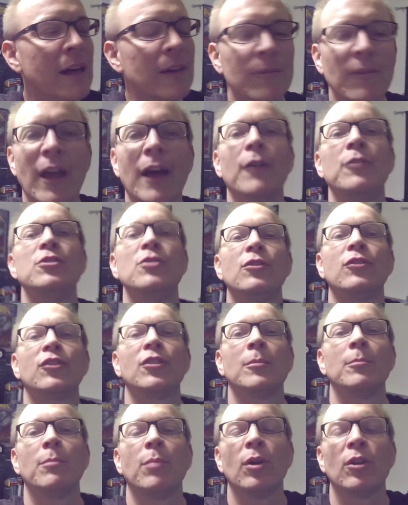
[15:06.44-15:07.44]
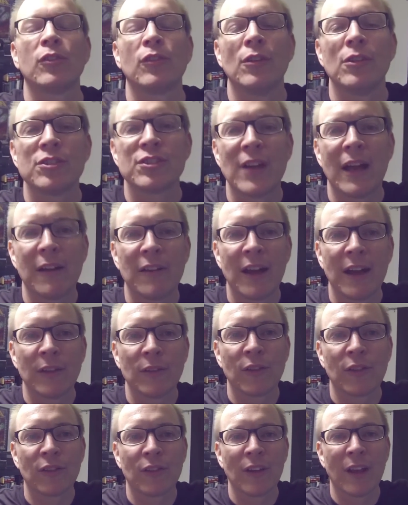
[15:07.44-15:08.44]
I would do some personal shout
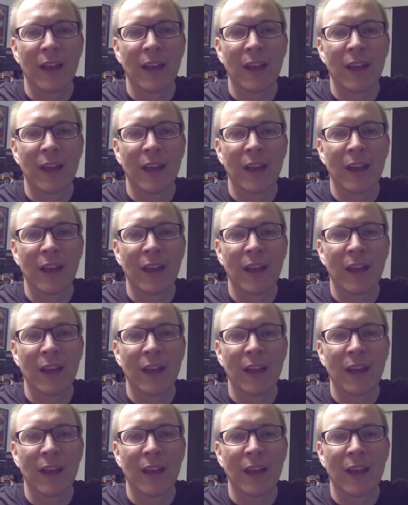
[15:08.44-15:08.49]
outs.